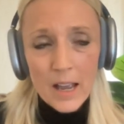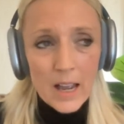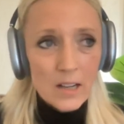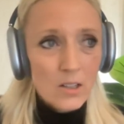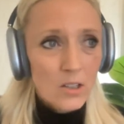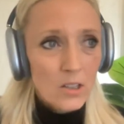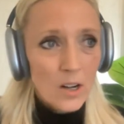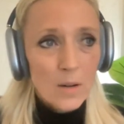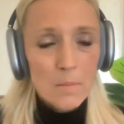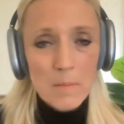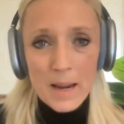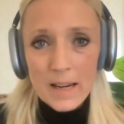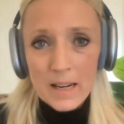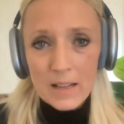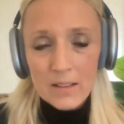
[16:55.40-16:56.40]
and you start
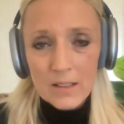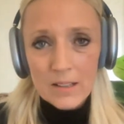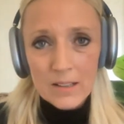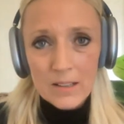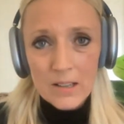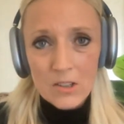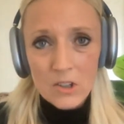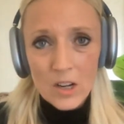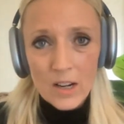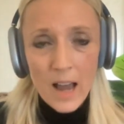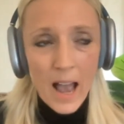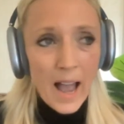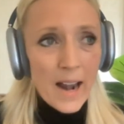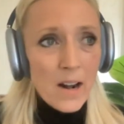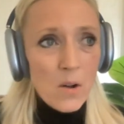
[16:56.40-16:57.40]
making the decision,
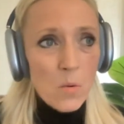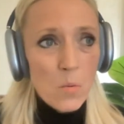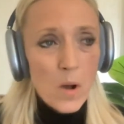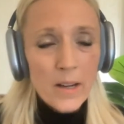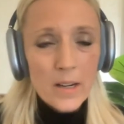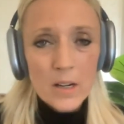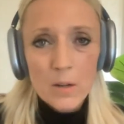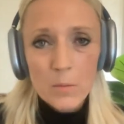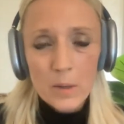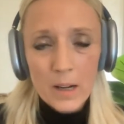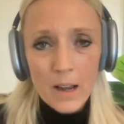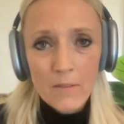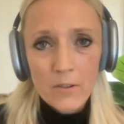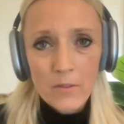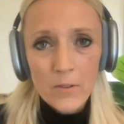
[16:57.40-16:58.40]
I don't want you to
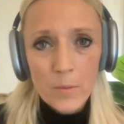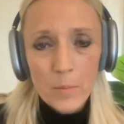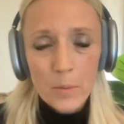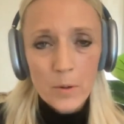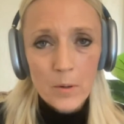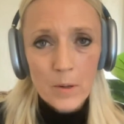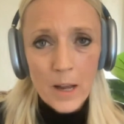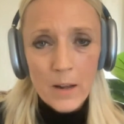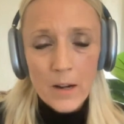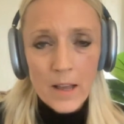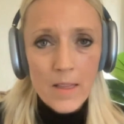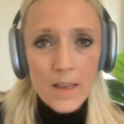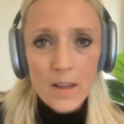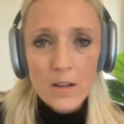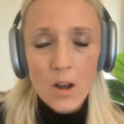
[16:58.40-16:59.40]
recover from burnout
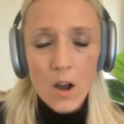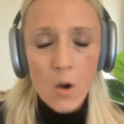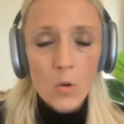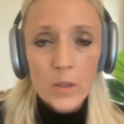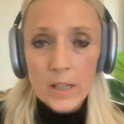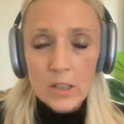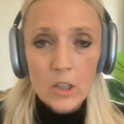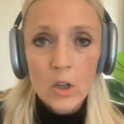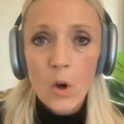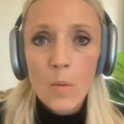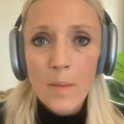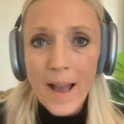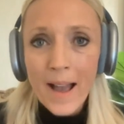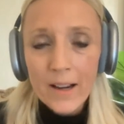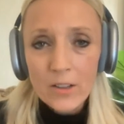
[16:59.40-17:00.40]
and then only to go
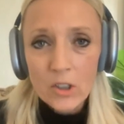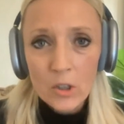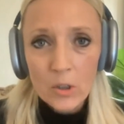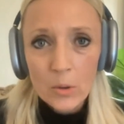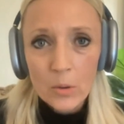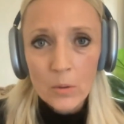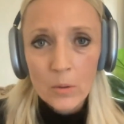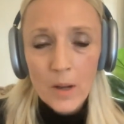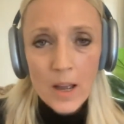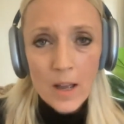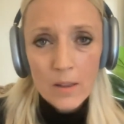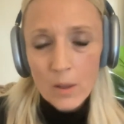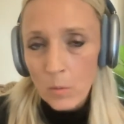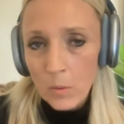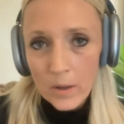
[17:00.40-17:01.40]
back to
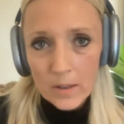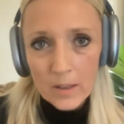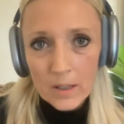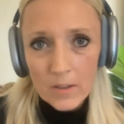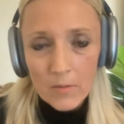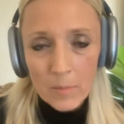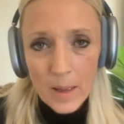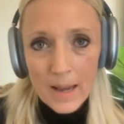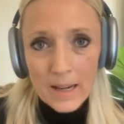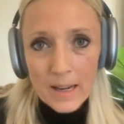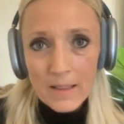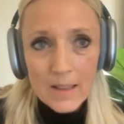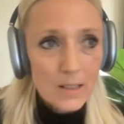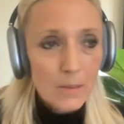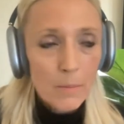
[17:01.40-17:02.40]
the work that you've been
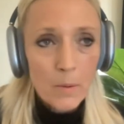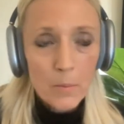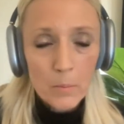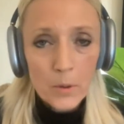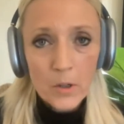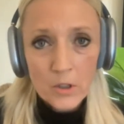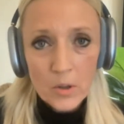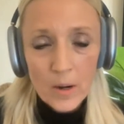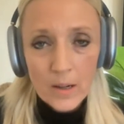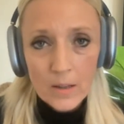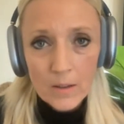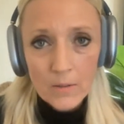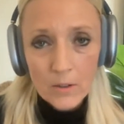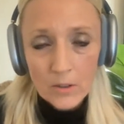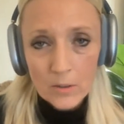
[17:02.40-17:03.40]
in that's burned you out
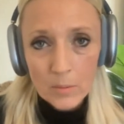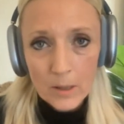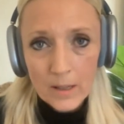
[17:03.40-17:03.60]
in the first